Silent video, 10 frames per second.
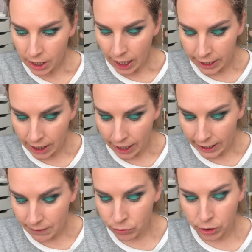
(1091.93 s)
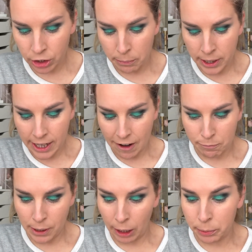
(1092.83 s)
And even though you're not meant to
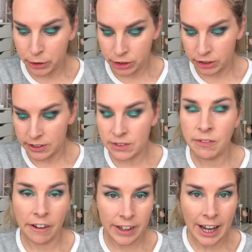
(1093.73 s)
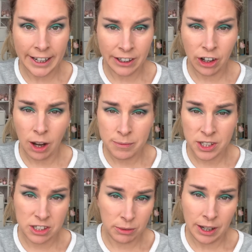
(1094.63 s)
have black pudding because it's very high in carbs, I
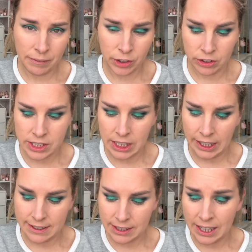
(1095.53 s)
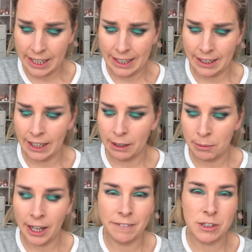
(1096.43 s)
do have the odd slice and eat it like
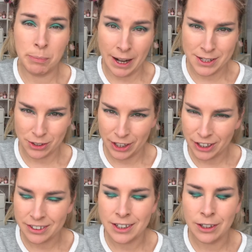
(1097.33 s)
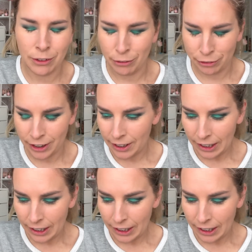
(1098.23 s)
my life depends on it because I love